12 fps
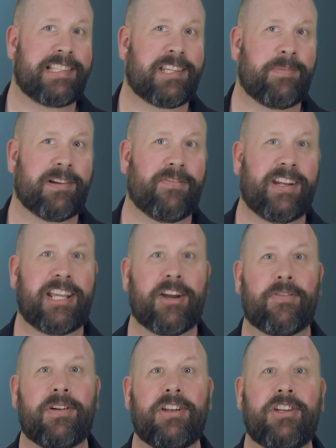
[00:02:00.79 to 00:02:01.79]
Tamir
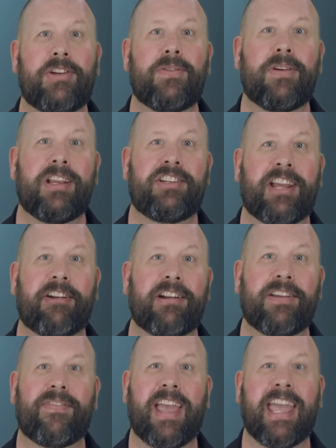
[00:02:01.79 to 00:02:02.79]
video, New
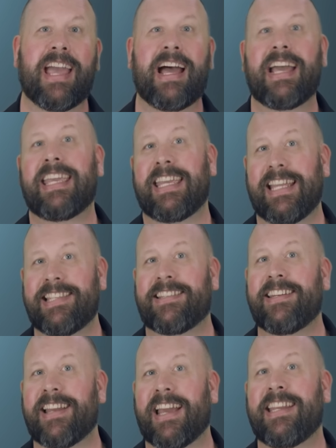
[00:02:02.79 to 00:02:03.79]
Generative A I
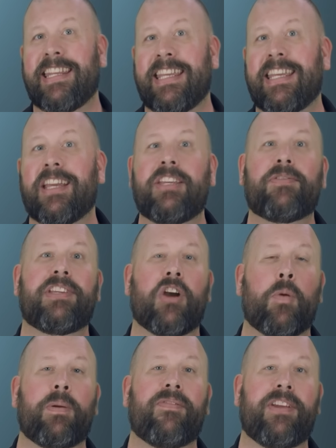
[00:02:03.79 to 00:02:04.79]
Instant I D Using
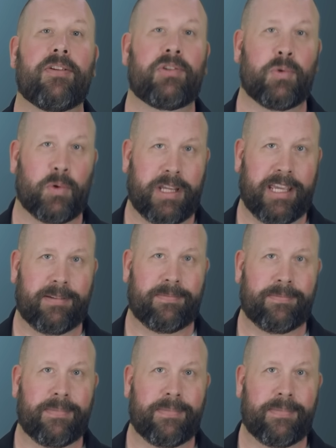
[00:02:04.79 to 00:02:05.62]
OpenVINO Toolkit.